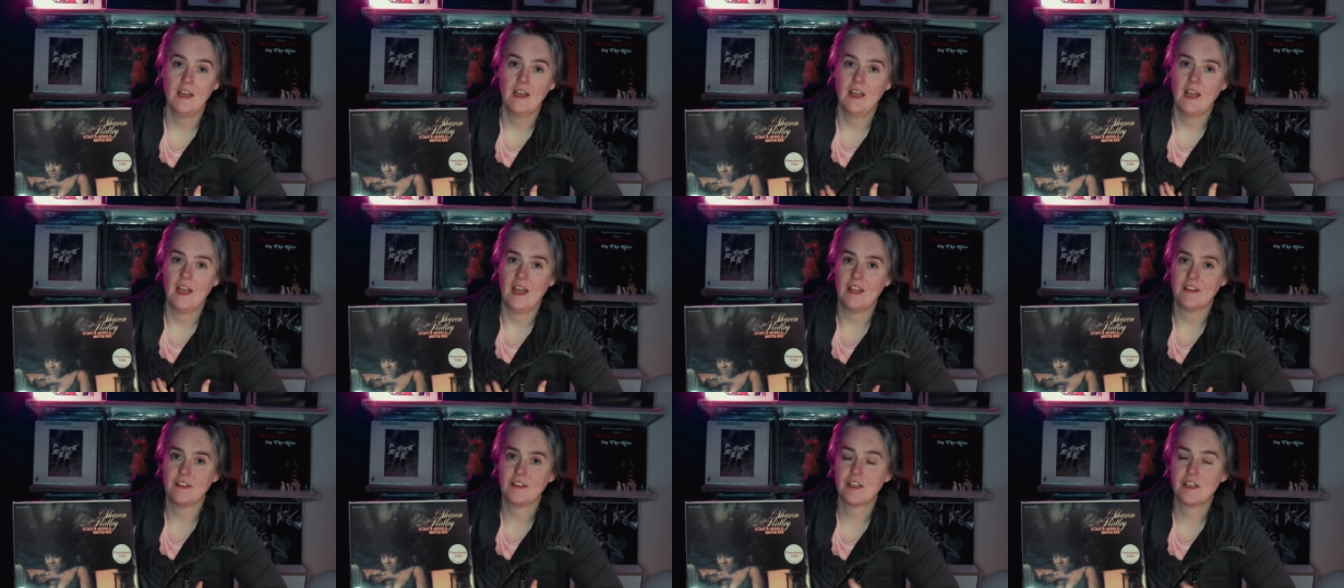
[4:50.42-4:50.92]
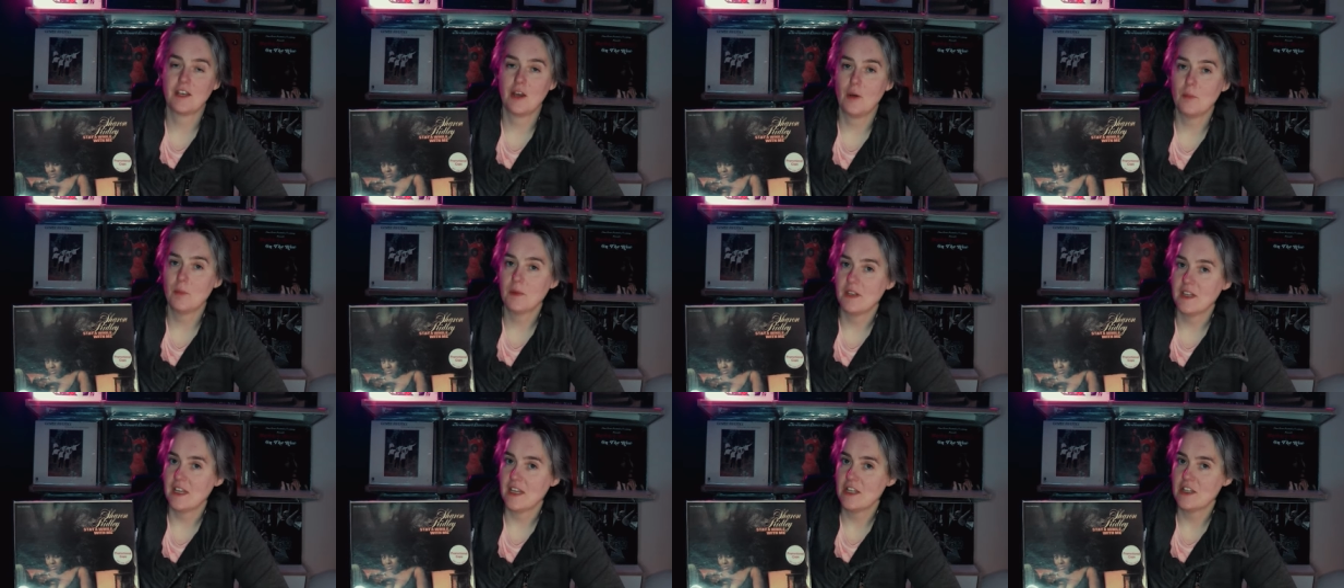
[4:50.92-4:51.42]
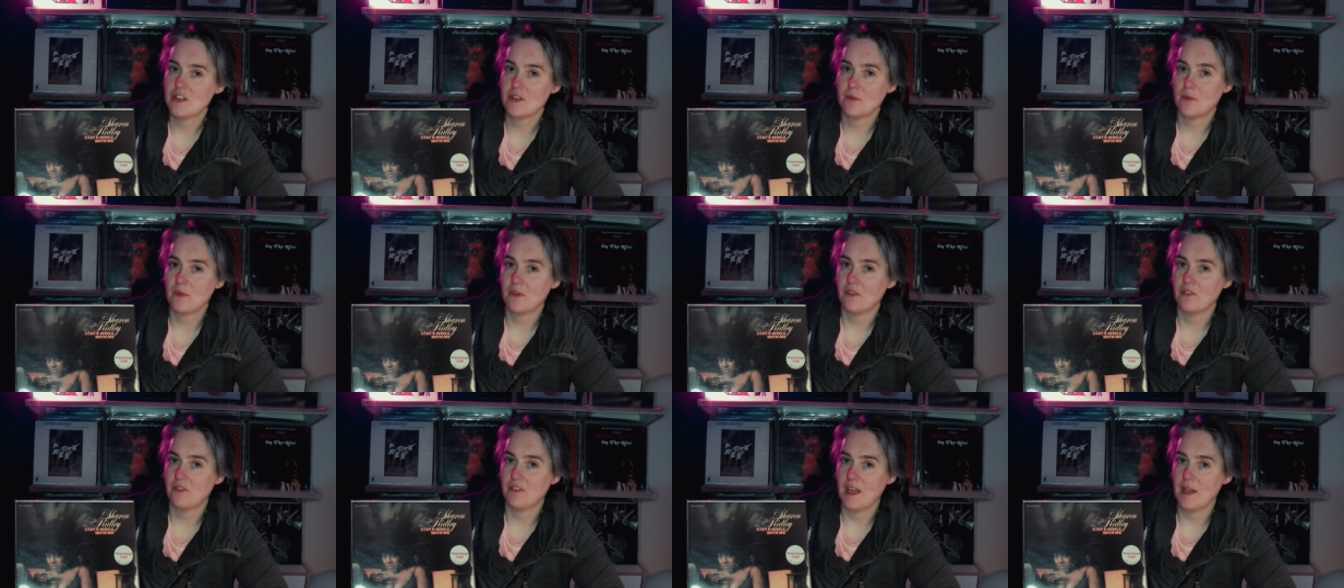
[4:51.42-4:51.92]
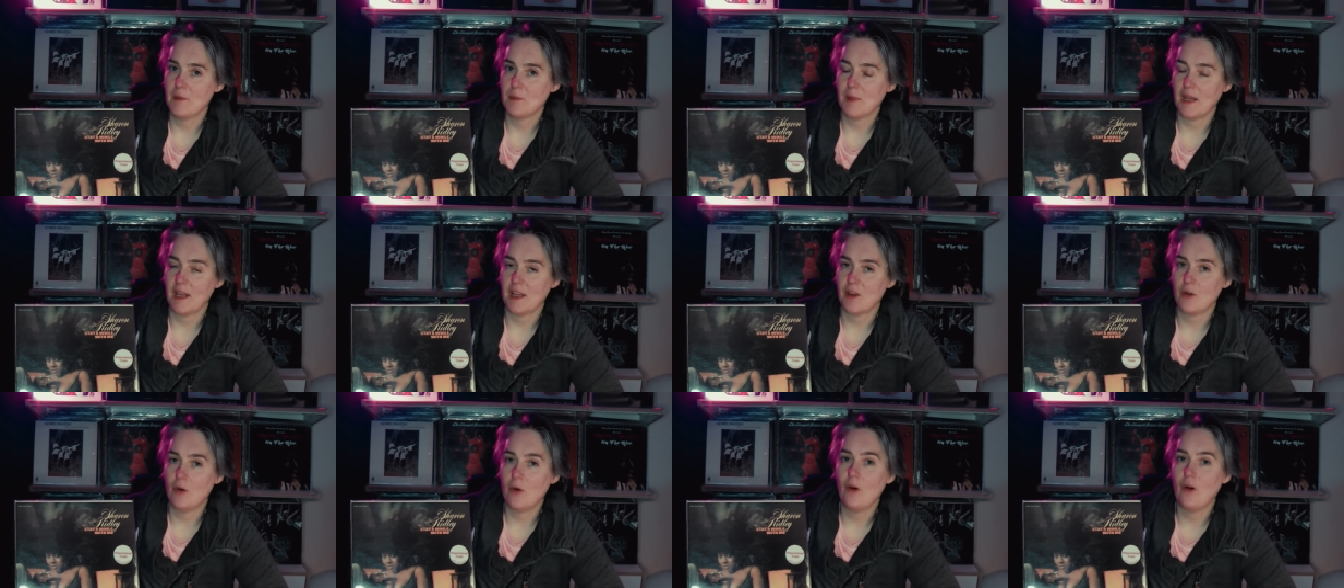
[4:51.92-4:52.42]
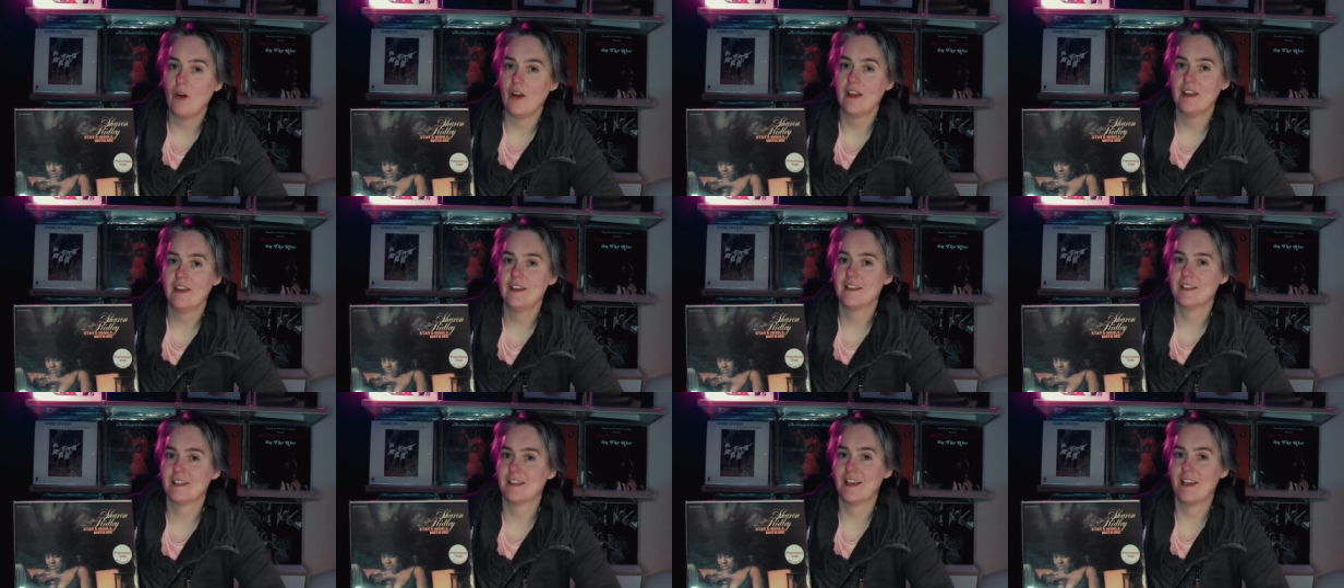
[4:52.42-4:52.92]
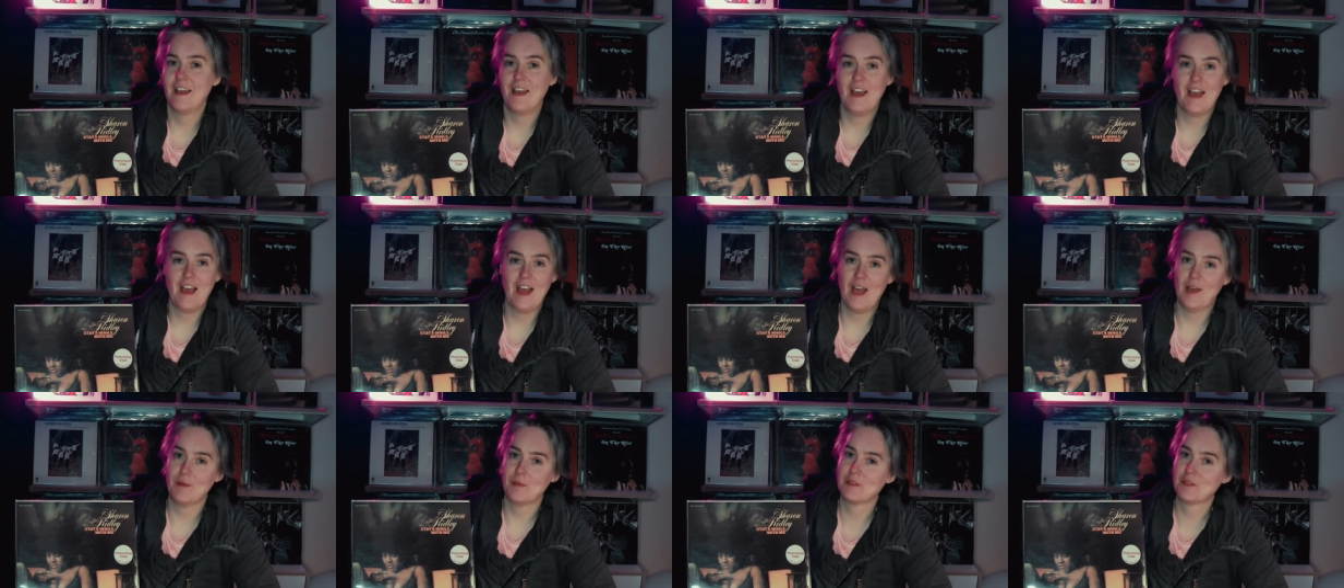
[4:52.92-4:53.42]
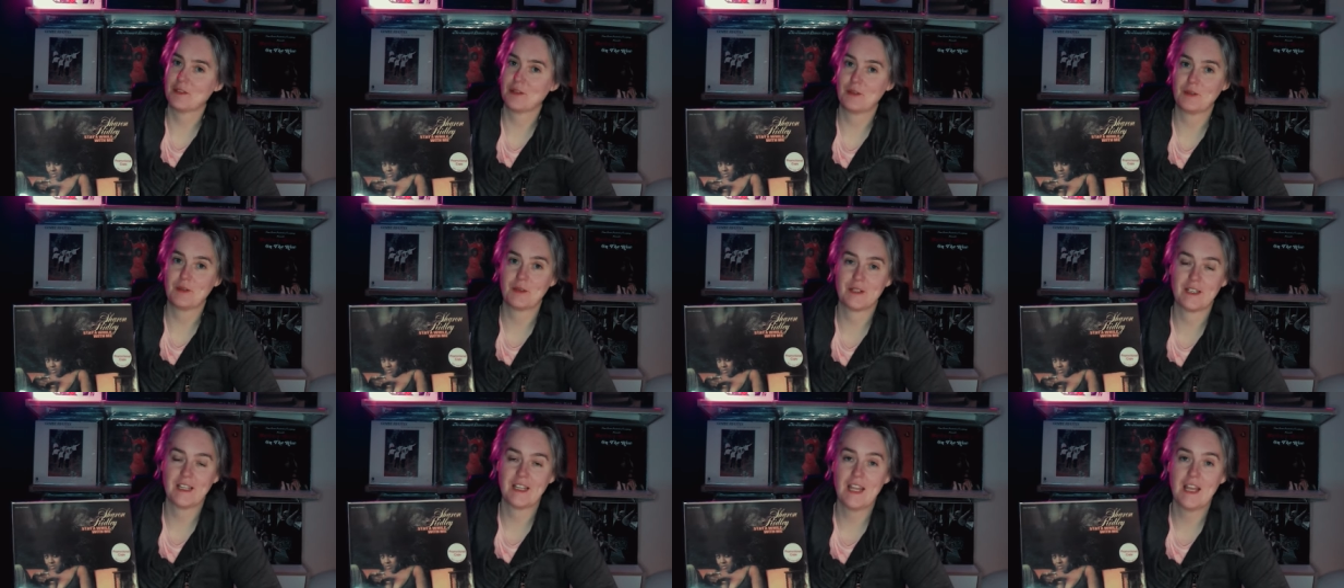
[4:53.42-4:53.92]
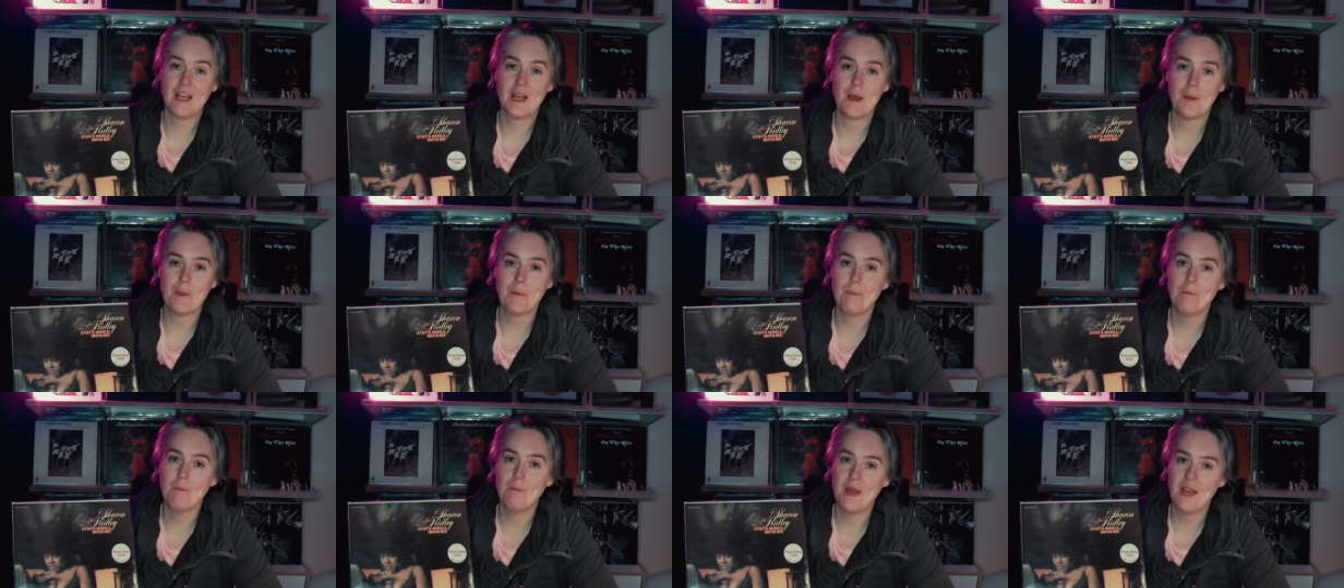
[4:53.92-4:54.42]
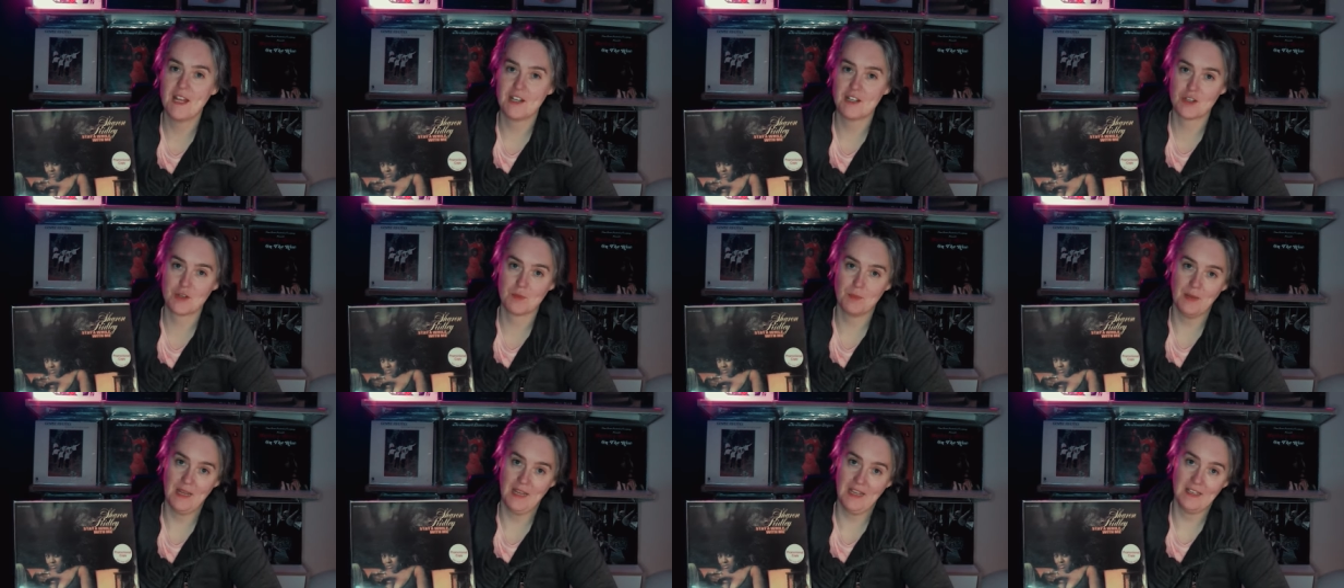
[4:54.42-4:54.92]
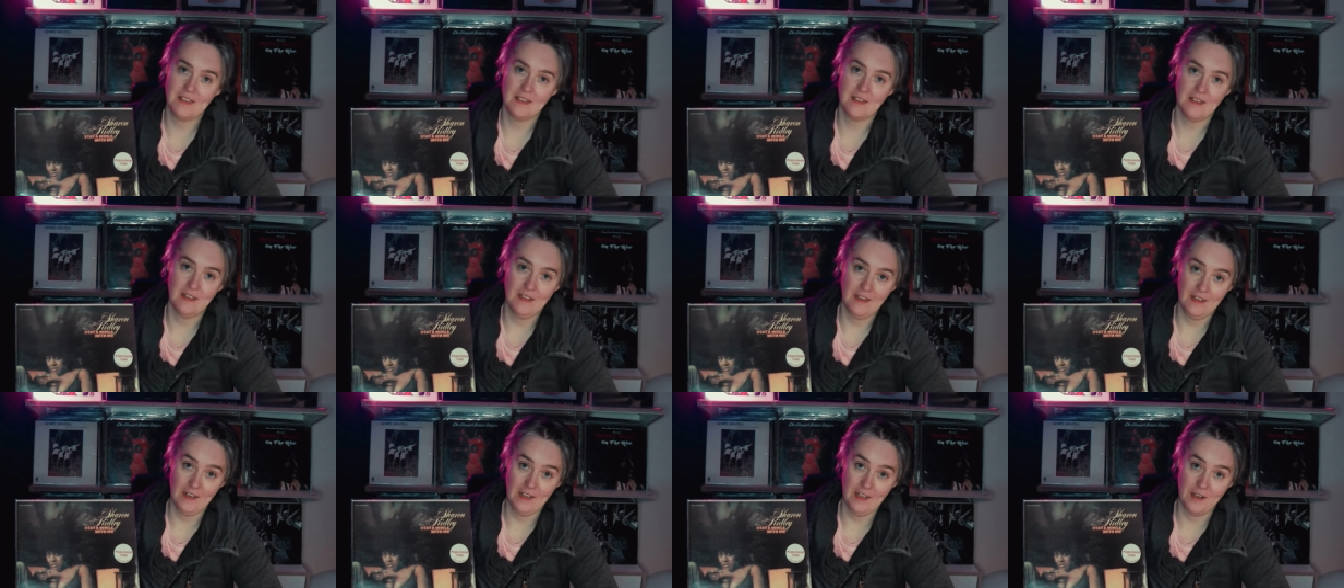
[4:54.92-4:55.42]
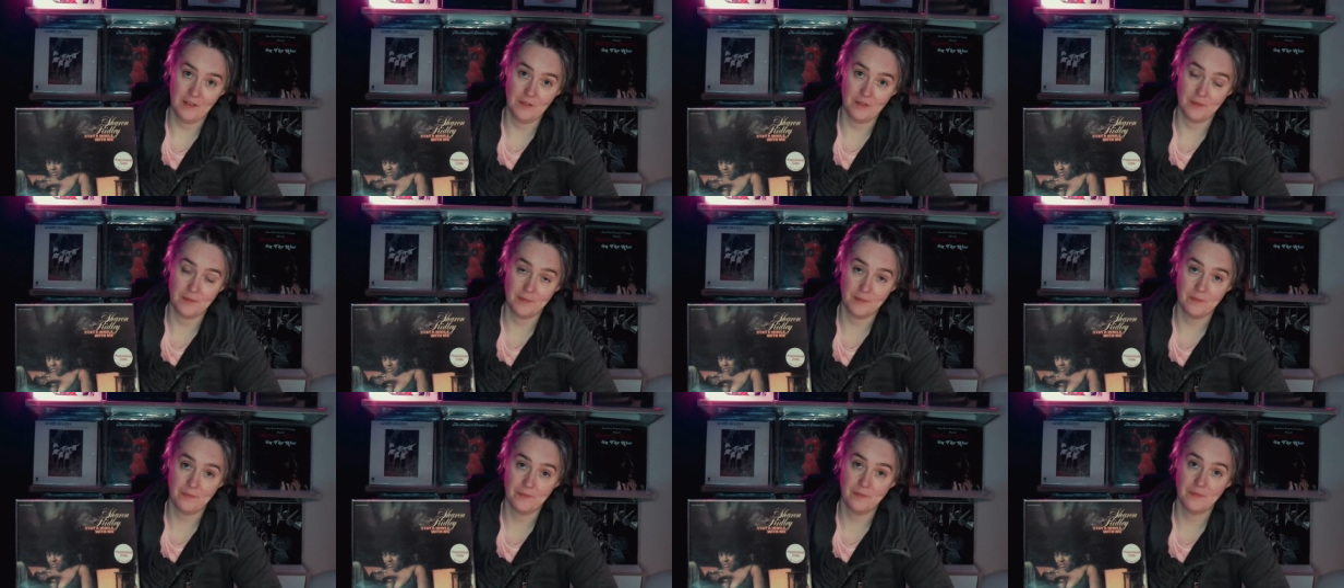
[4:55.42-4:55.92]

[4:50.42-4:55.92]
and the combination with Van McCoy is absolutely a match made in heaven.